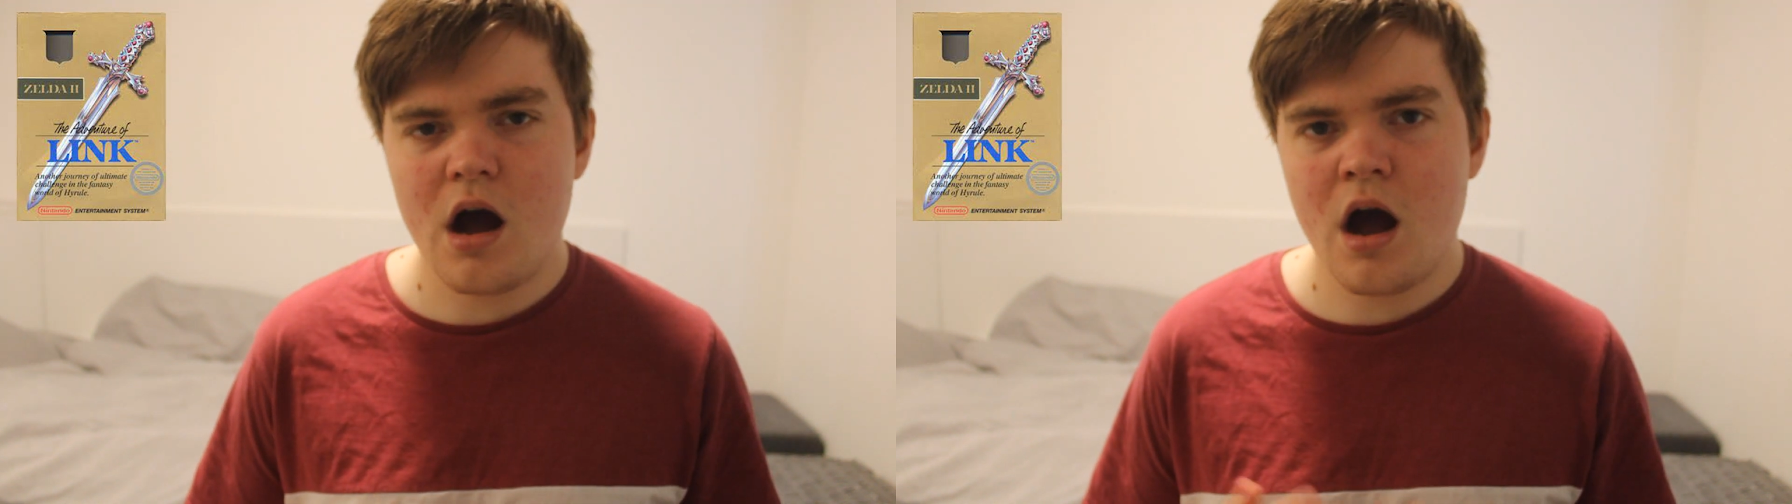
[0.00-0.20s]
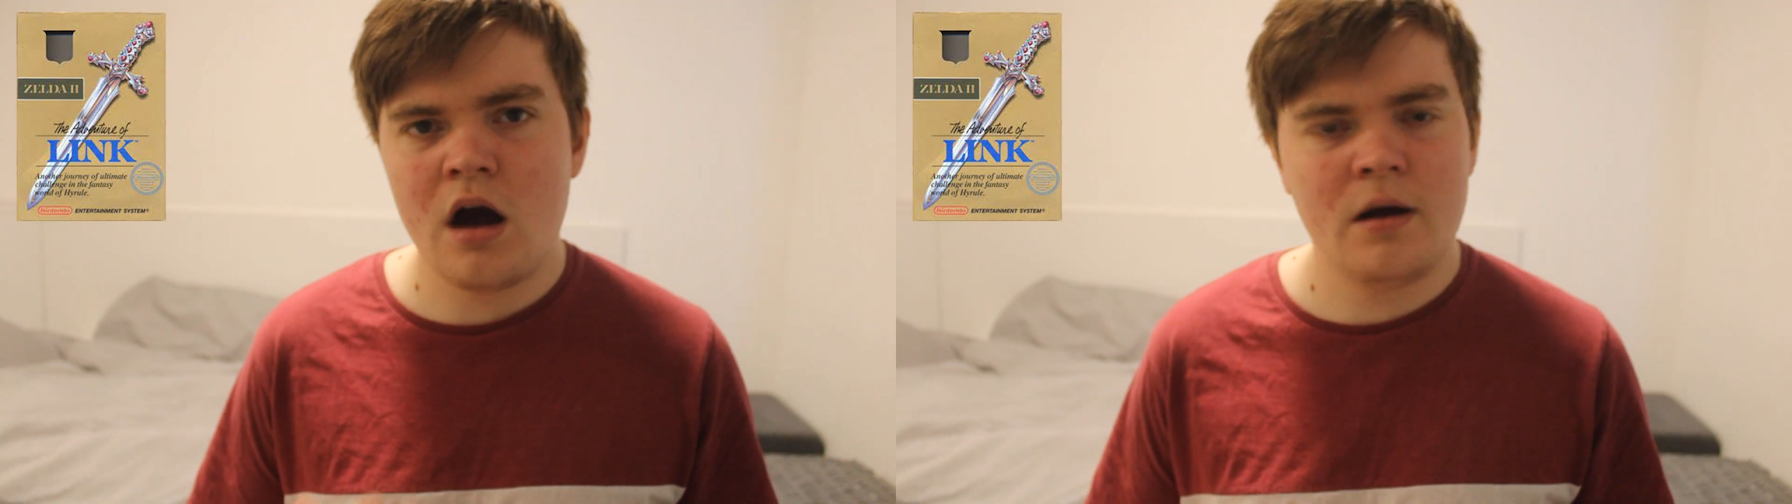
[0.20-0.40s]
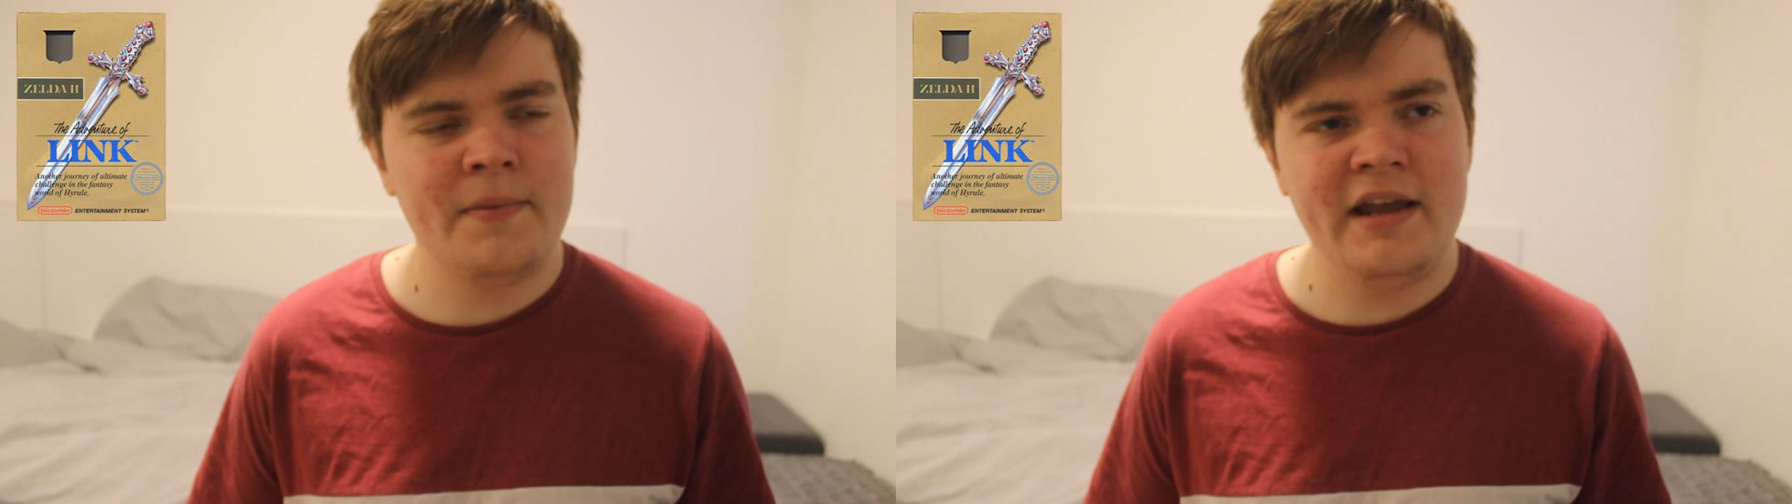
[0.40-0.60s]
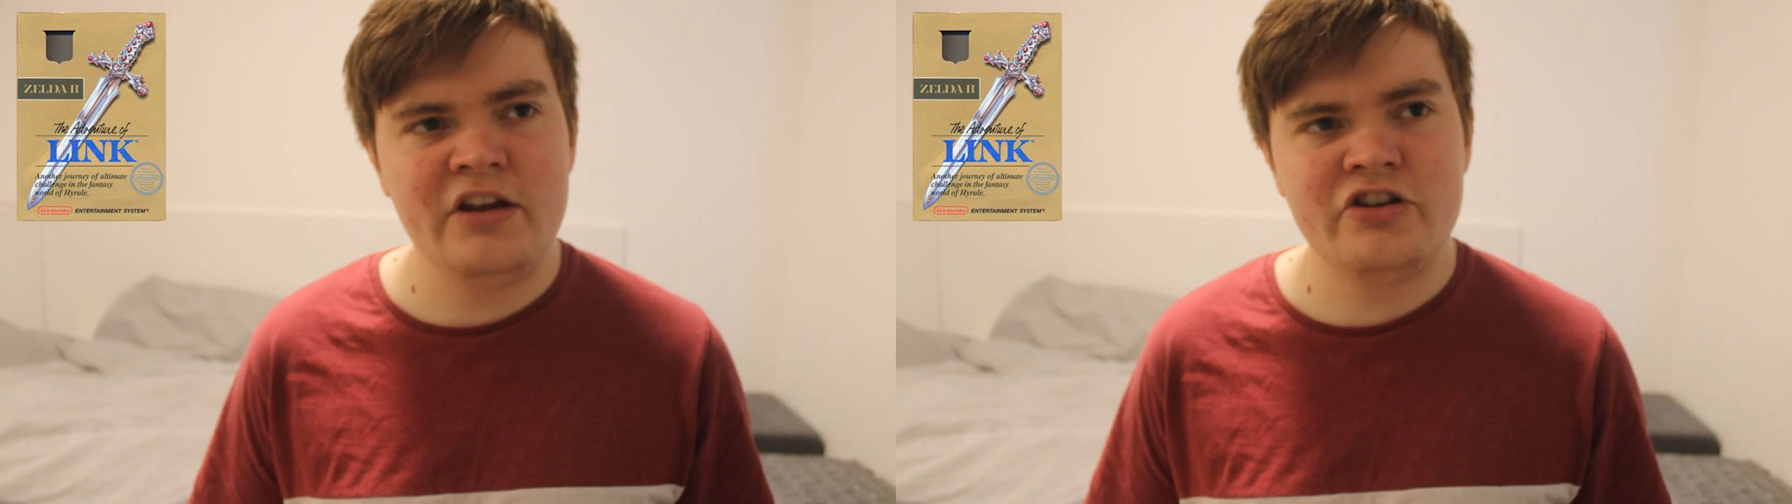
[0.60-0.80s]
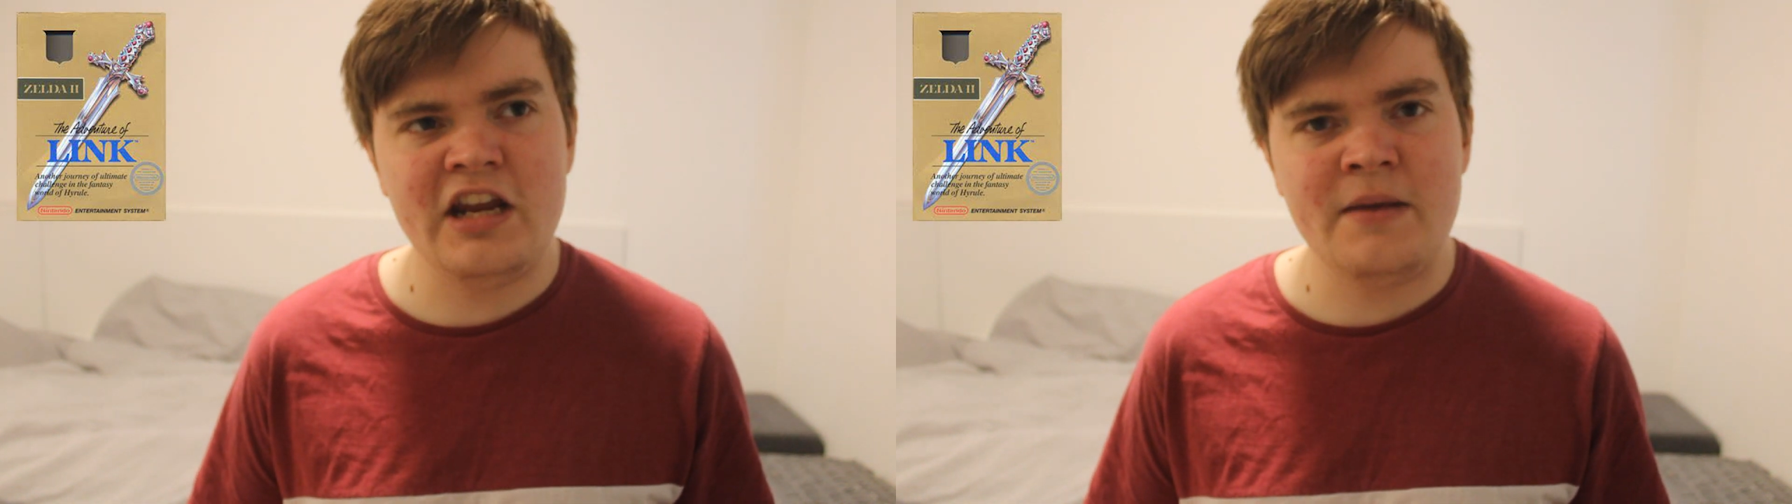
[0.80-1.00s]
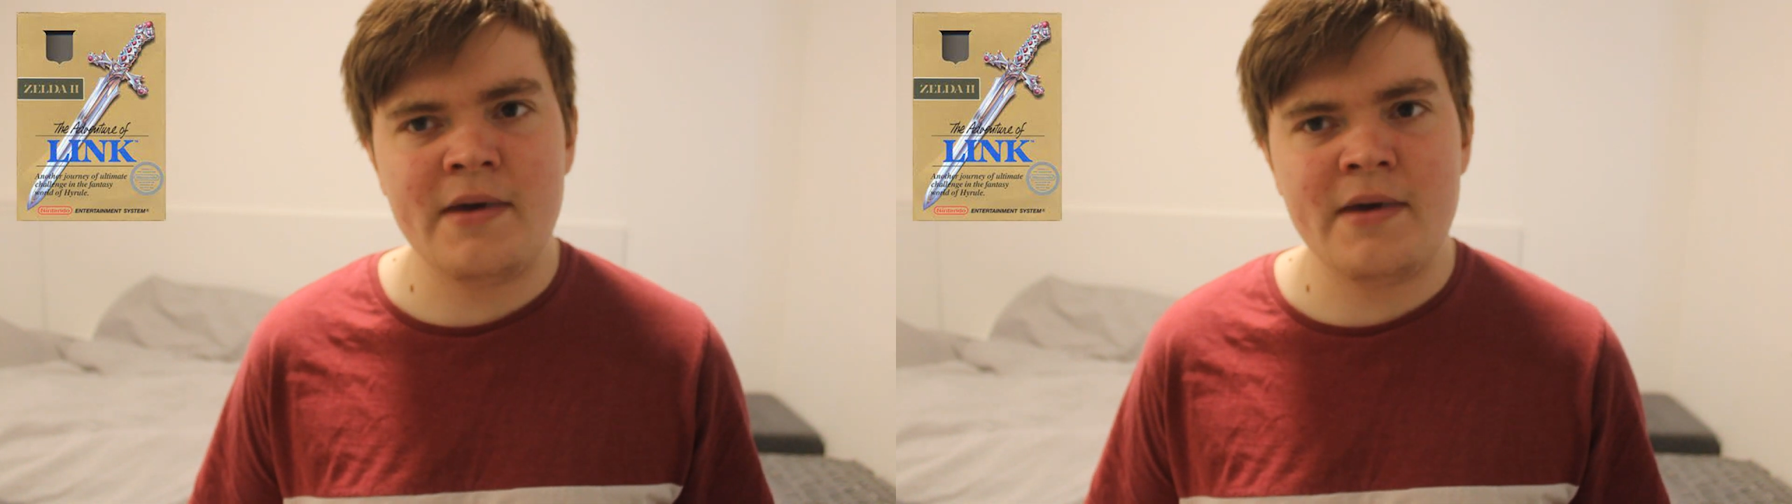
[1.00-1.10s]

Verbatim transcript: RPG